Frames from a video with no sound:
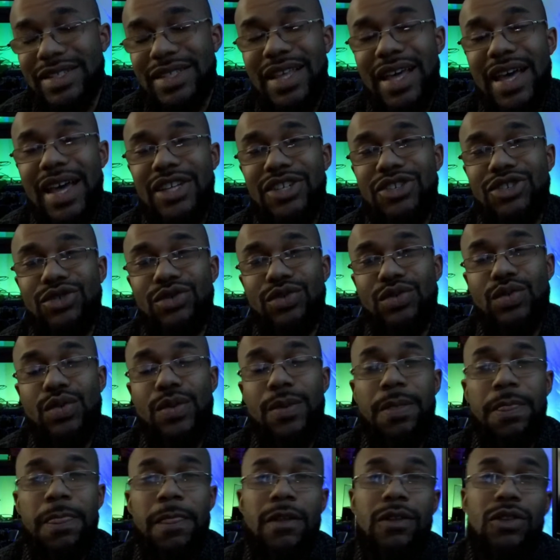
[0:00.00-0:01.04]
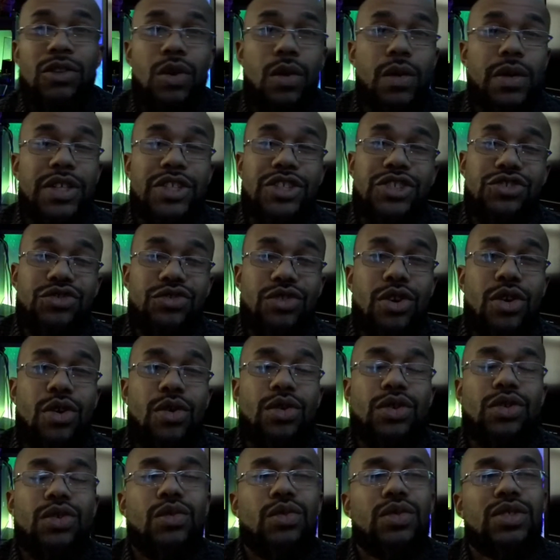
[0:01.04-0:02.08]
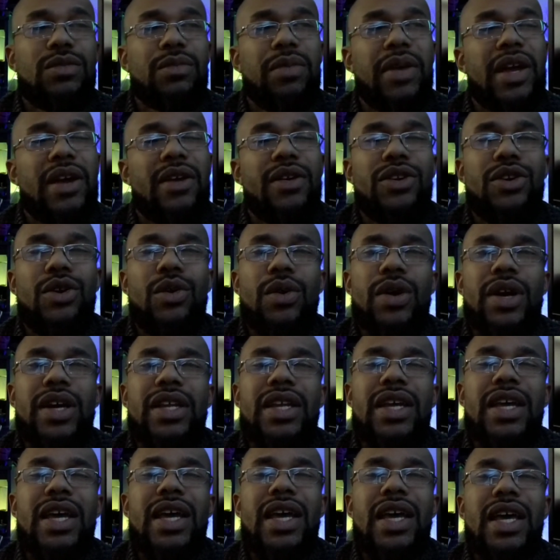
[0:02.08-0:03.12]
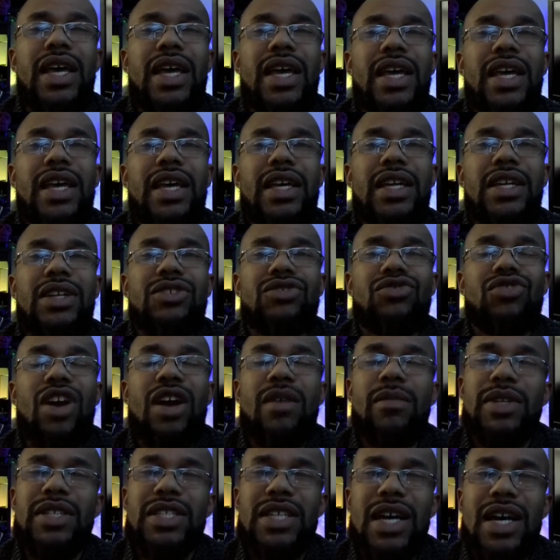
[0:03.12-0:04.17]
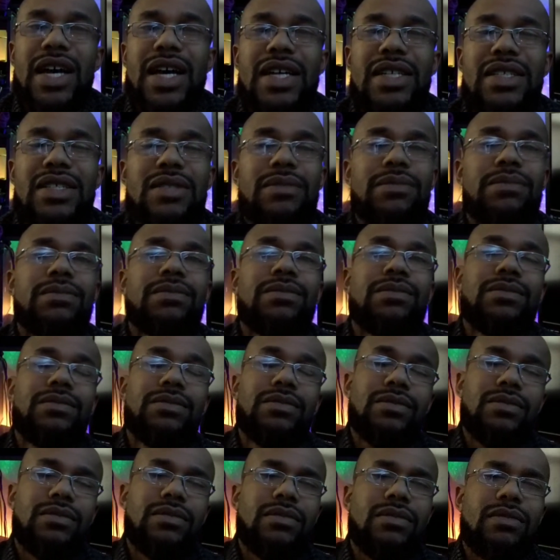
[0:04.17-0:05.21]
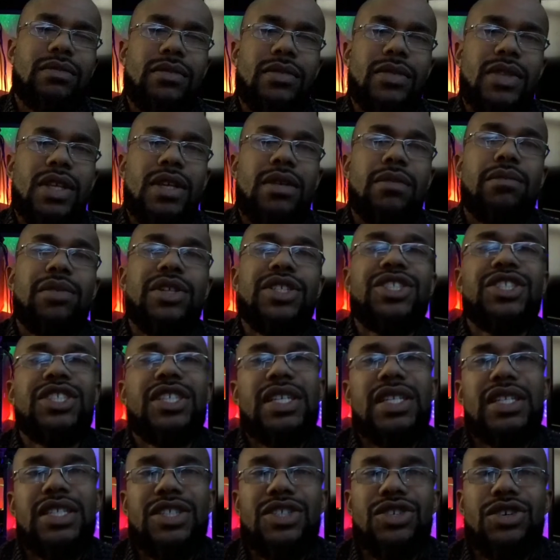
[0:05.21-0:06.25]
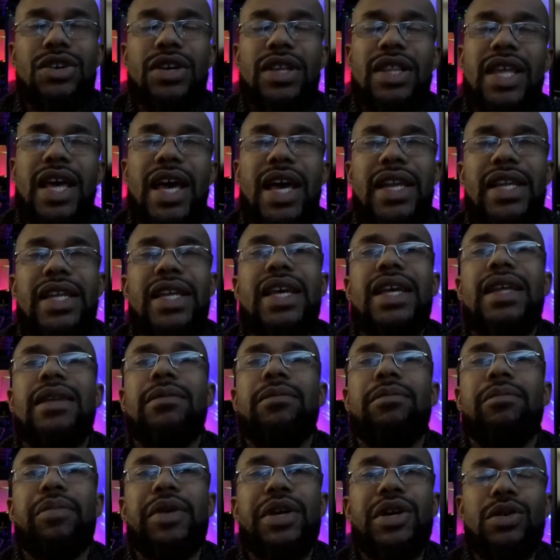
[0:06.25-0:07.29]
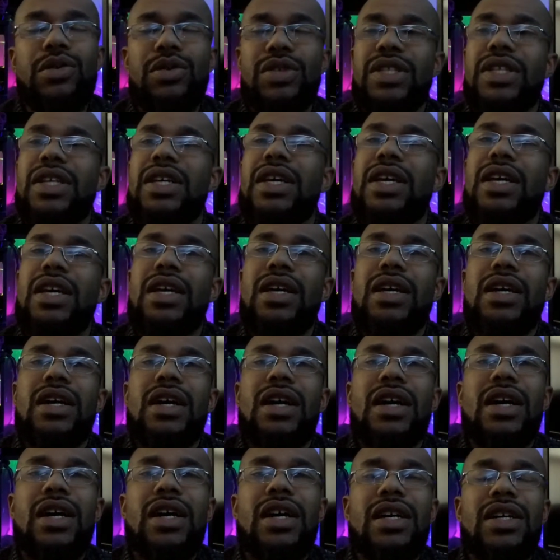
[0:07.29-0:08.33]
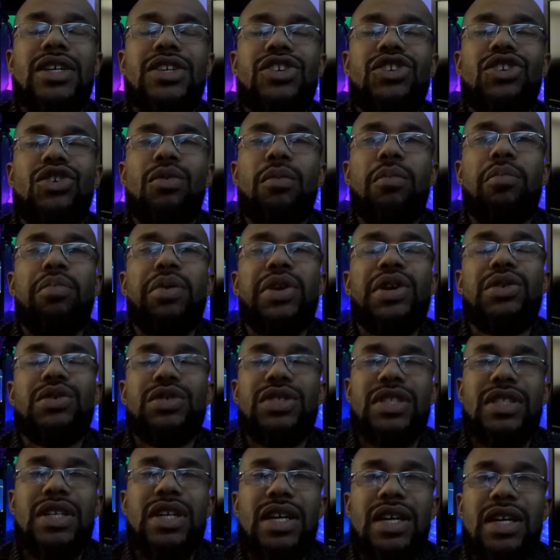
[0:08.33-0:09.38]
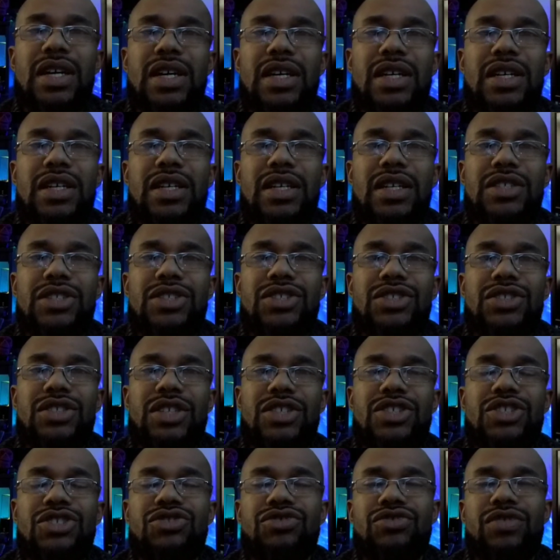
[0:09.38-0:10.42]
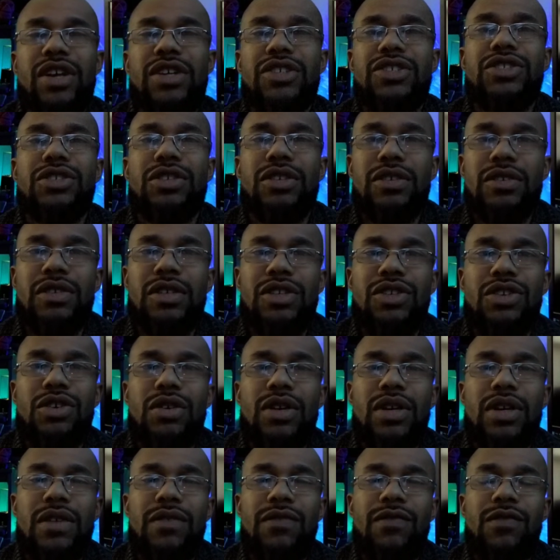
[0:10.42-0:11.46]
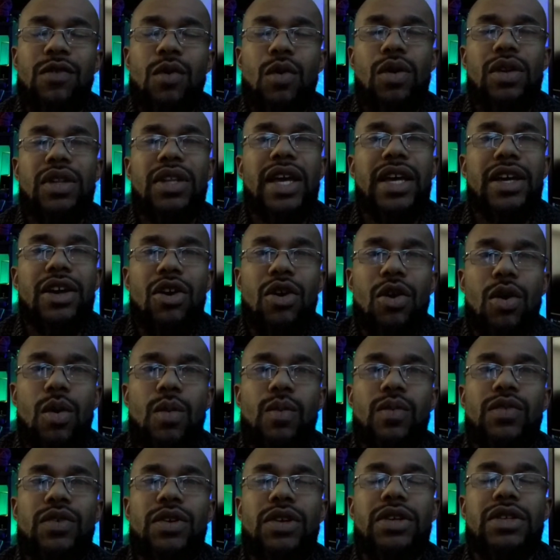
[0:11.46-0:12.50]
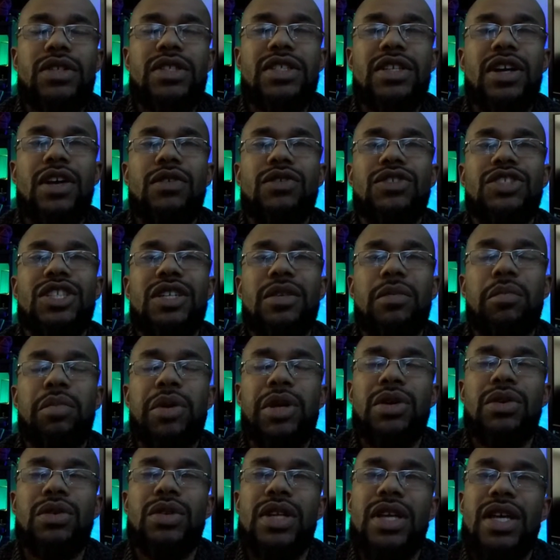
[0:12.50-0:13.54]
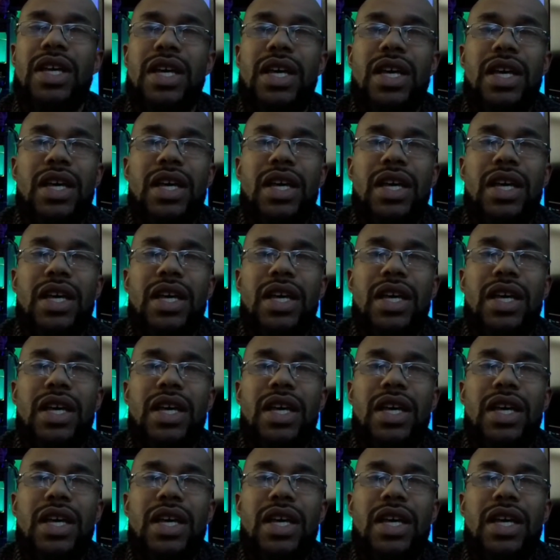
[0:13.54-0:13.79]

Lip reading: that to Laurie Strode, who was paranoid and traumatized, but she took that and built a structure, you know, a fort-like home for herself. She built